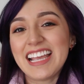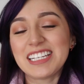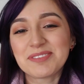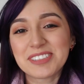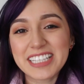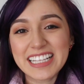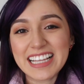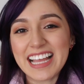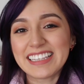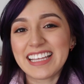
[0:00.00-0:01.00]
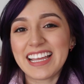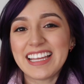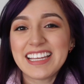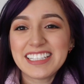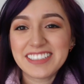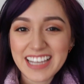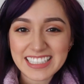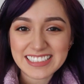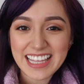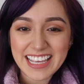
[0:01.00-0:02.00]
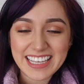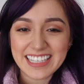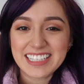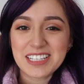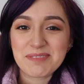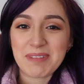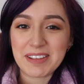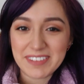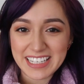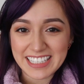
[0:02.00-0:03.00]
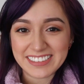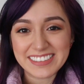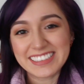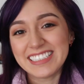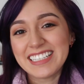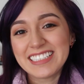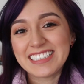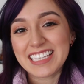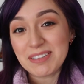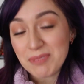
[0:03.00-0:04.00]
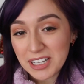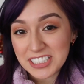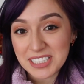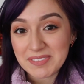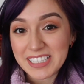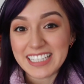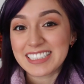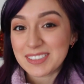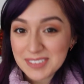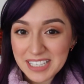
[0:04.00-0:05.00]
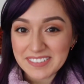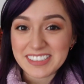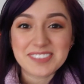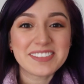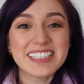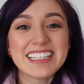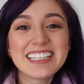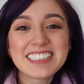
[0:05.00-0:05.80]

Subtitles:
and I'm really glad that you guys like my videos to keep watching me and subscribing to me.